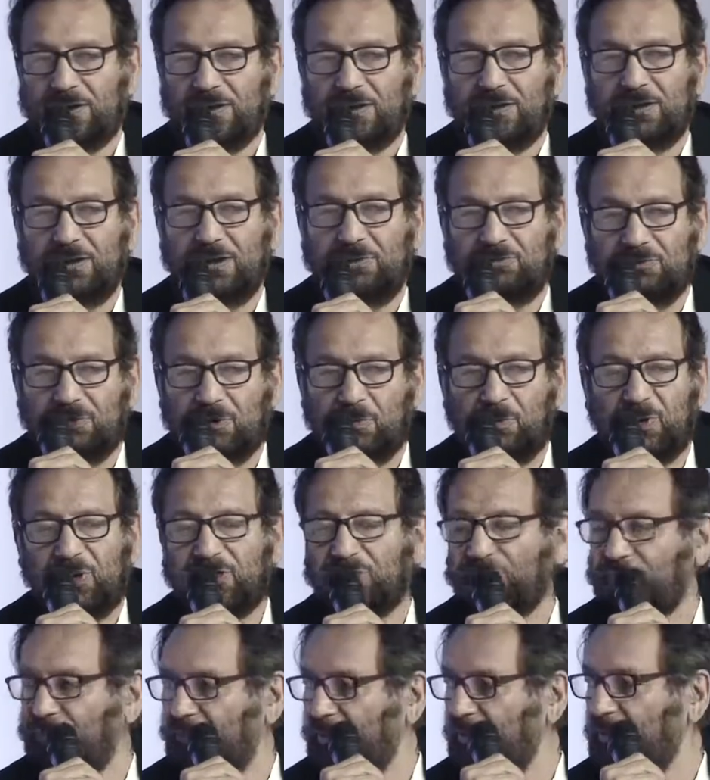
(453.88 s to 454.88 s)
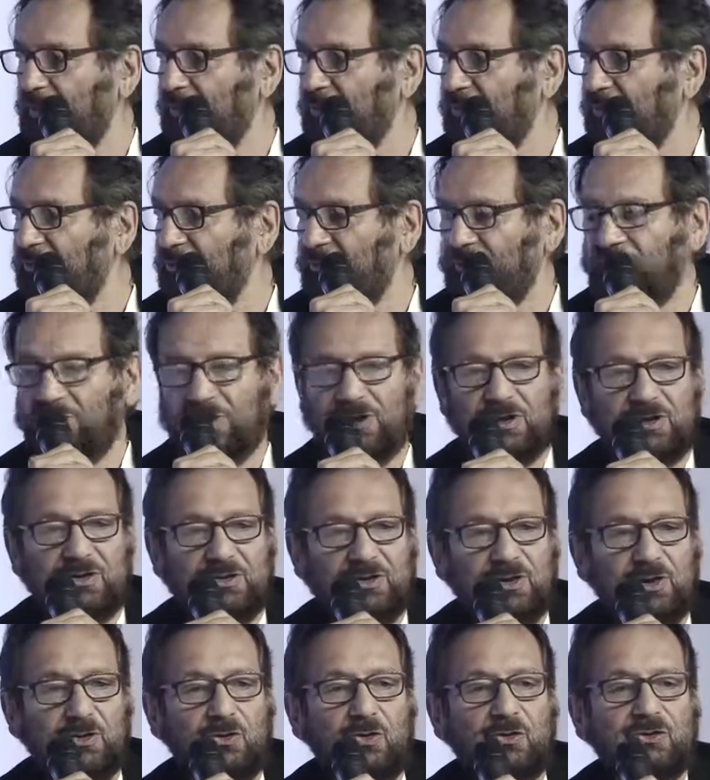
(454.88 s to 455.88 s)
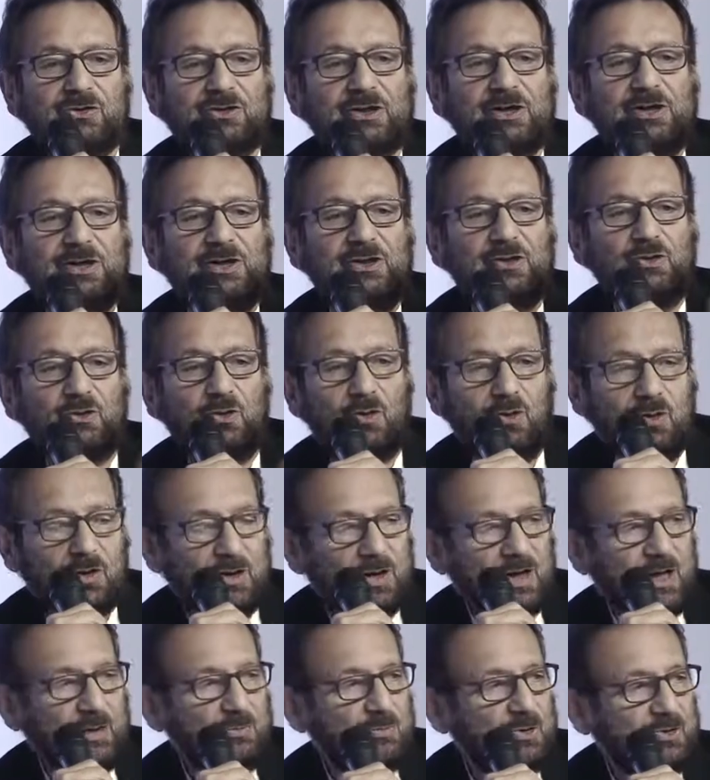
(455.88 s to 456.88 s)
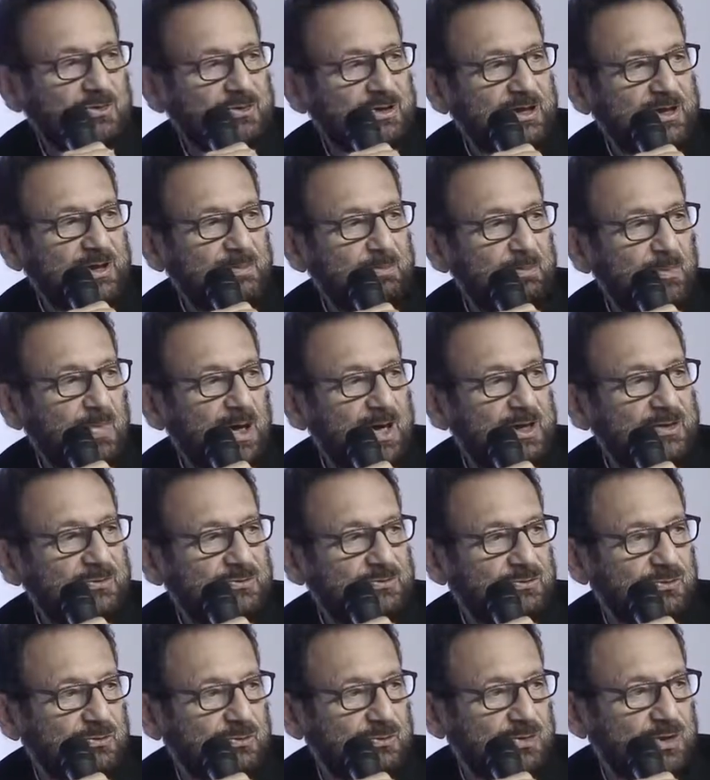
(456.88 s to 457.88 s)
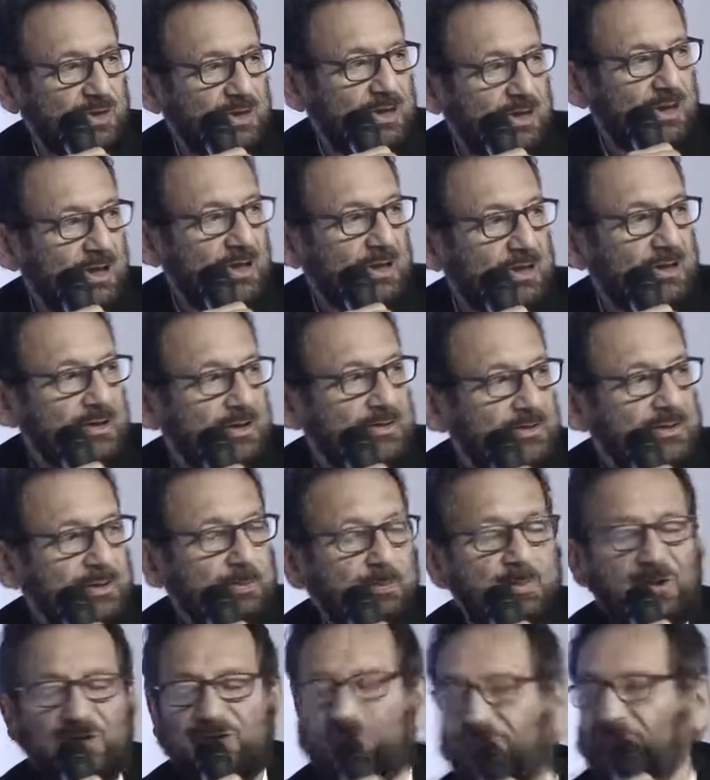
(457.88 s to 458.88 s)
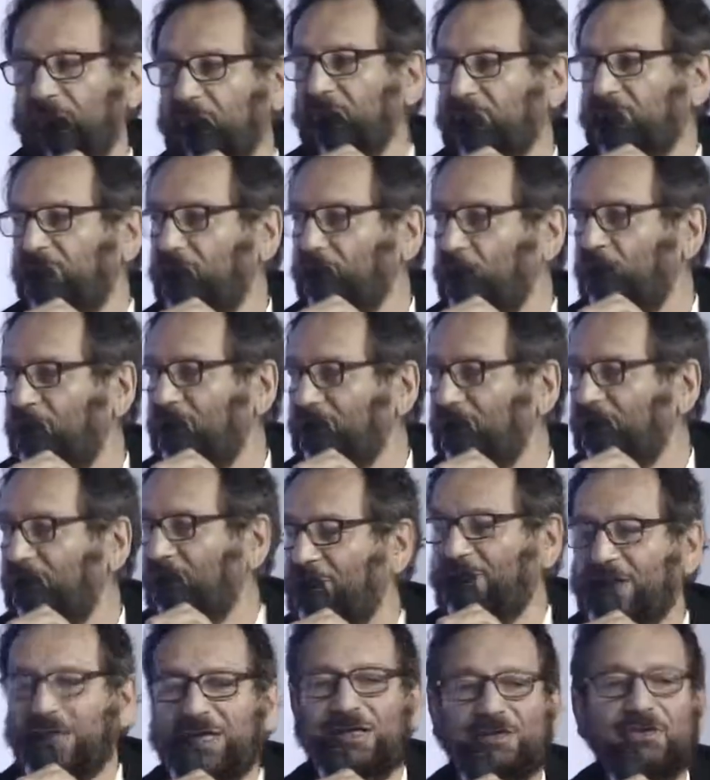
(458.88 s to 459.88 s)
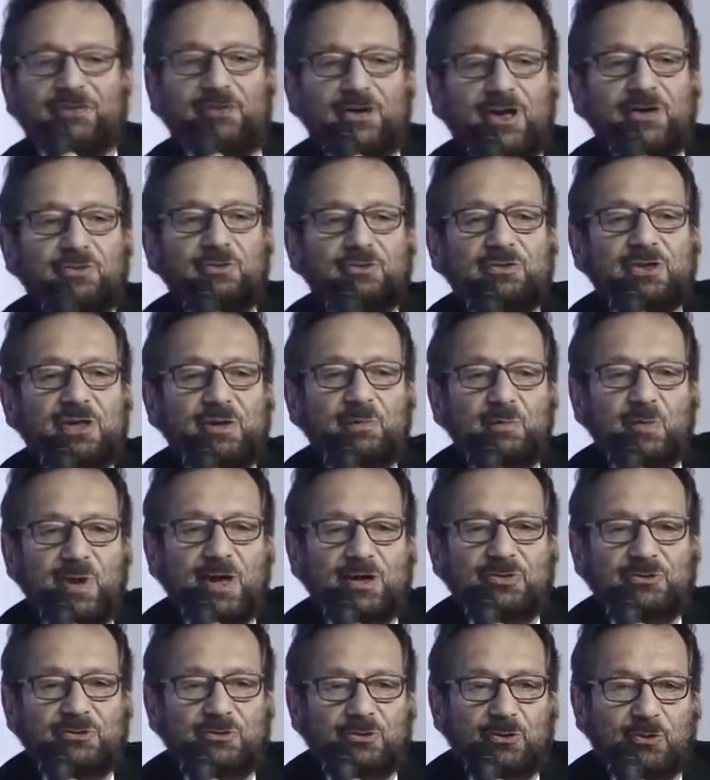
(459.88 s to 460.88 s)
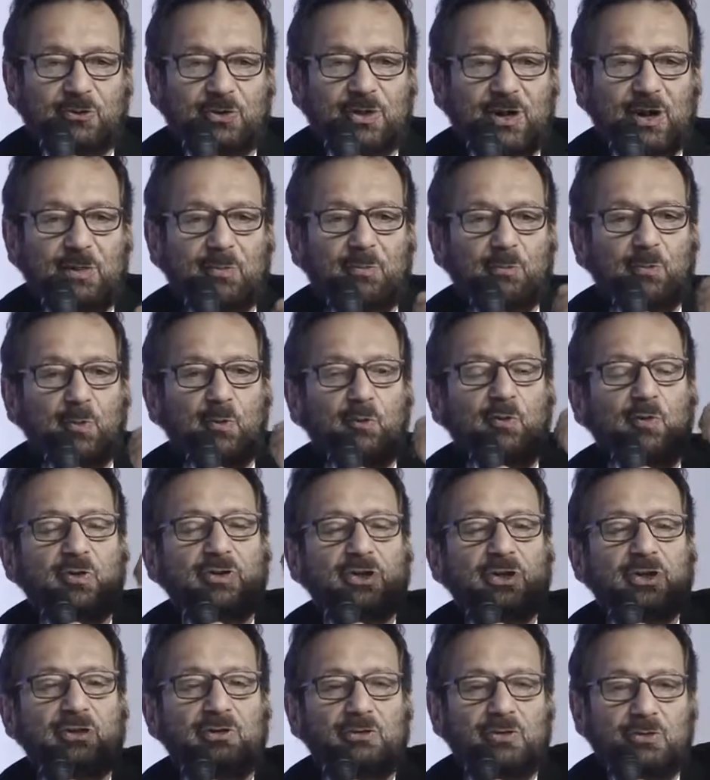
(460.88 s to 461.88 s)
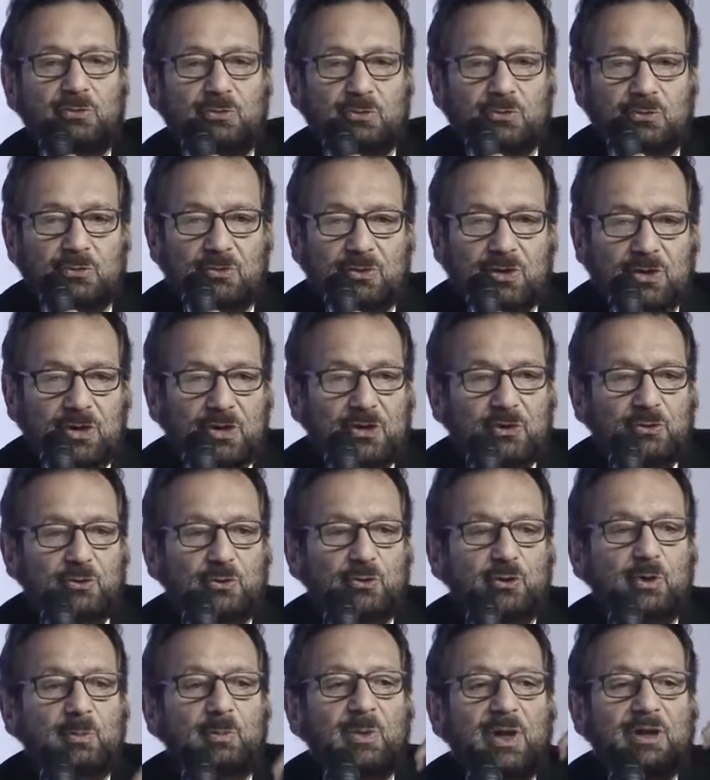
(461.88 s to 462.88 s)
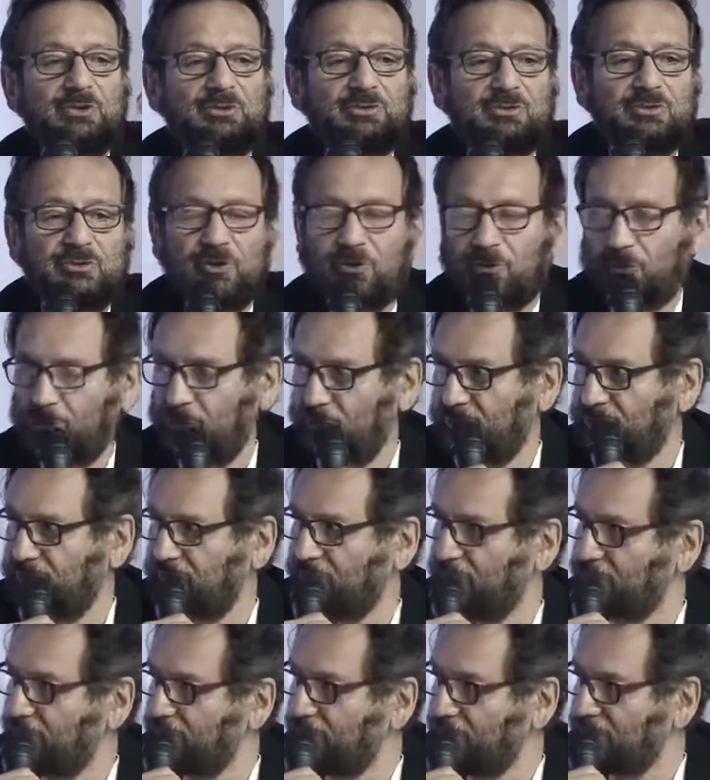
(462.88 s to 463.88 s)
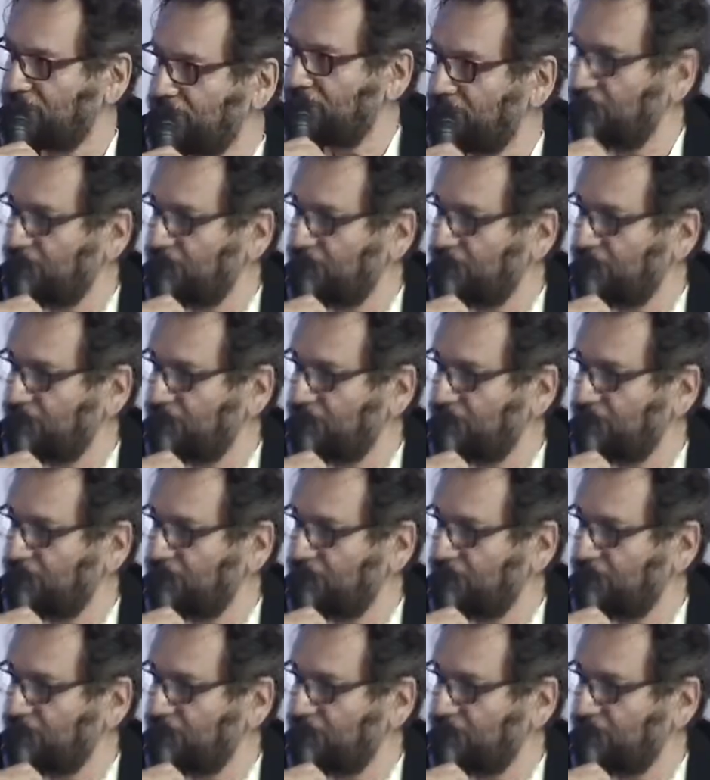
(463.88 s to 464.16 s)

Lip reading: Even the best films, they're not telling I'm not telling my story. The best films are the ones that, in trying to tell my story, I'm provoking you to imagine your own story.